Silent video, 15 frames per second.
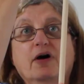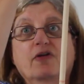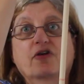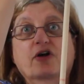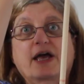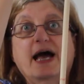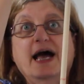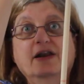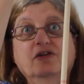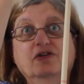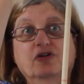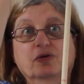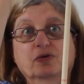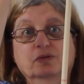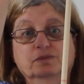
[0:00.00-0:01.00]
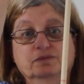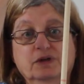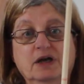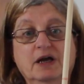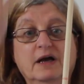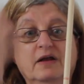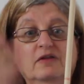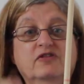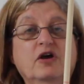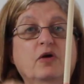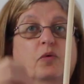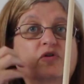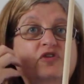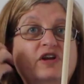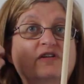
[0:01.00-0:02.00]
the candle. So
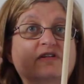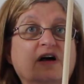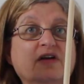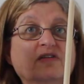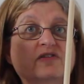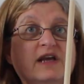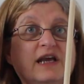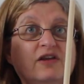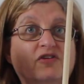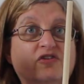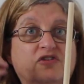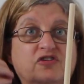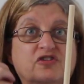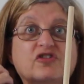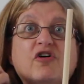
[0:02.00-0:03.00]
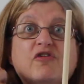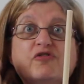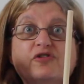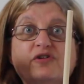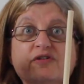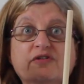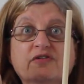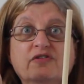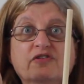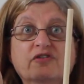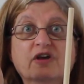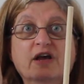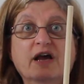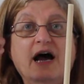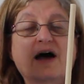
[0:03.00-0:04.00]
what it does, it
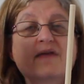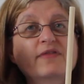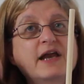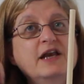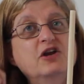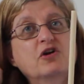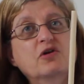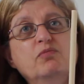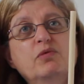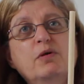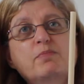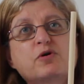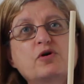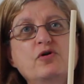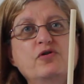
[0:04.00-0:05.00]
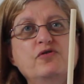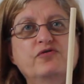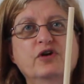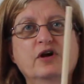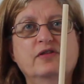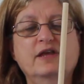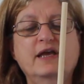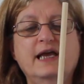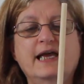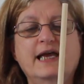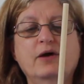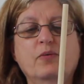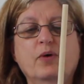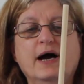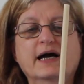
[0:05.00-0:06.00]
softens and then you remove the
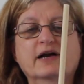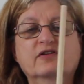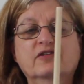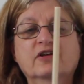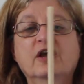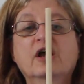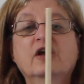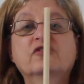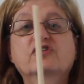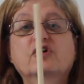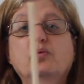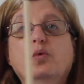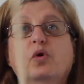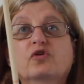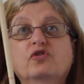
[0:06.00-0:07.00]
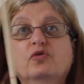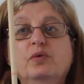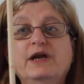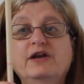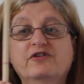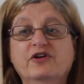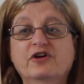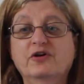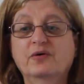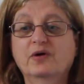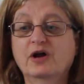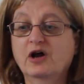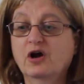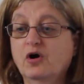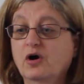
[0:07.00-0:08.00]
earwax. So what do we do?
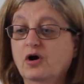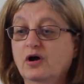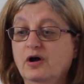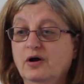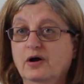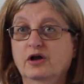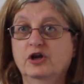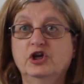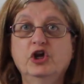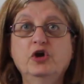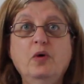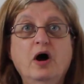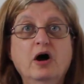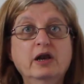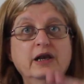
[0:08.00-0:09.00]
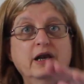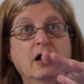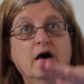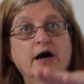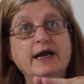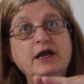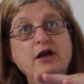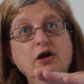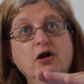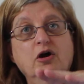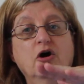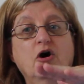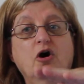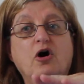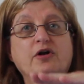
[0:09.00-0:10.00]
You are lying
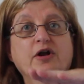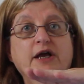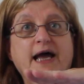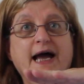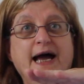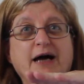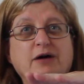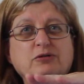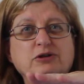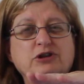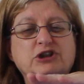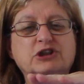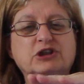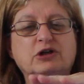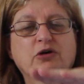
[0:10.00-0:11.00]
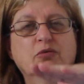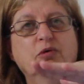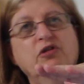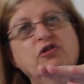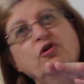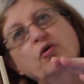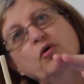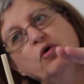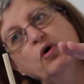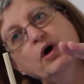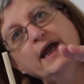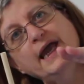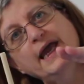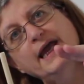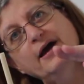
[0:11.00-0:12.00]
on a couch with your
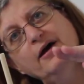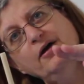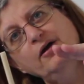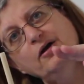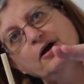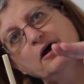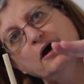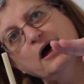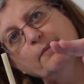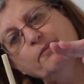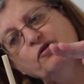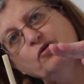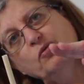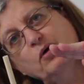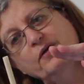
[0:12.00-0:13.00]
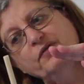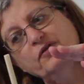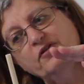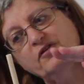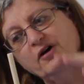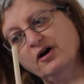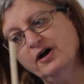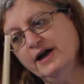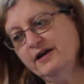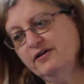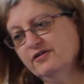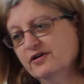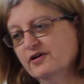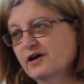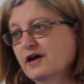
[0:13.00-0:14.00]
ear up to one
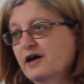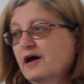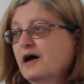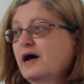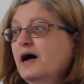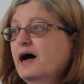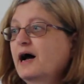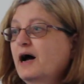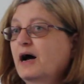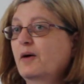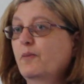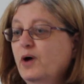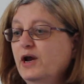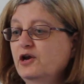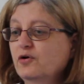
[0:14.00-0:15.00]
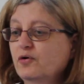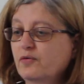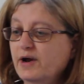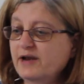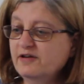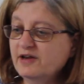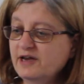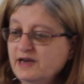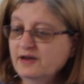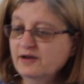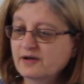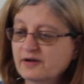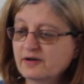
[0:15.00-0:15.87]
side, and when you're ready,